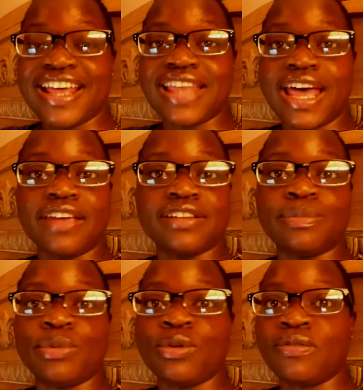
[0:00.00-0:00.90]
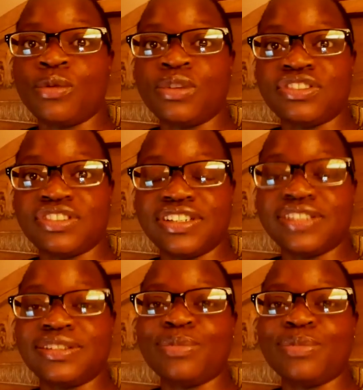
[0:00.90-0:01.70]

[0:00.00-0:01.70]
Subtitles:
that is pure foolishness,